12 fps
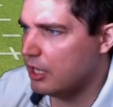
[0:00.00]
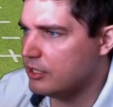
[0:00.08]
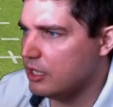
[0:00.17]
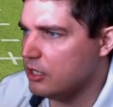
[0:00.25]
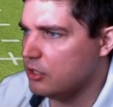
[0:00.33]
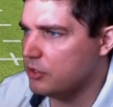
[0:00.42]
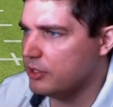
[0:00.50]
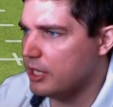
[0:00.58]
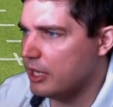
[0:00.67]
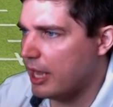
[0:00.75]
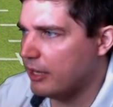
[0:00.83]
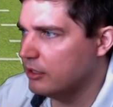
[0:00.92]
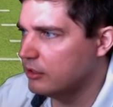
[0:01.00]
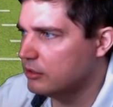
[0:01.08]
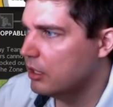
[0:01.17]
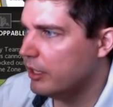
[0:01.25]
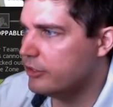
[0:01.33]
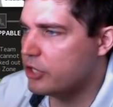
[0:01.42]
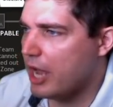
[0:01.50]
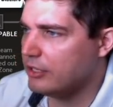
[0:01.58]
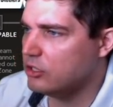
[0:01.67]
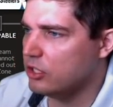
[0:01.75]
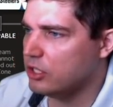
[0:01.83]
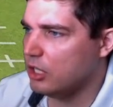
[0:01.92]
Is he using D-line? Is
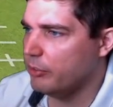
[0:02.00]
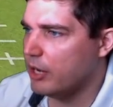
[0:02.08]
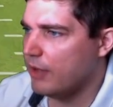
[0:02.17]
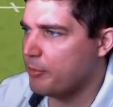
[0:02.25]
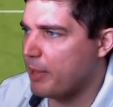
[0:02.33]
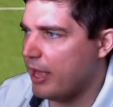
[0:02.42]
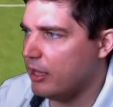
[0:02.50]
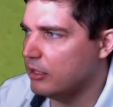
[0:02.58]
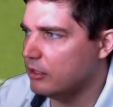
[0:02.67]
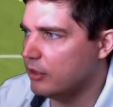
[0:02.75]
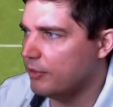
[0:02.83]
Johnson just gonna win off the bat?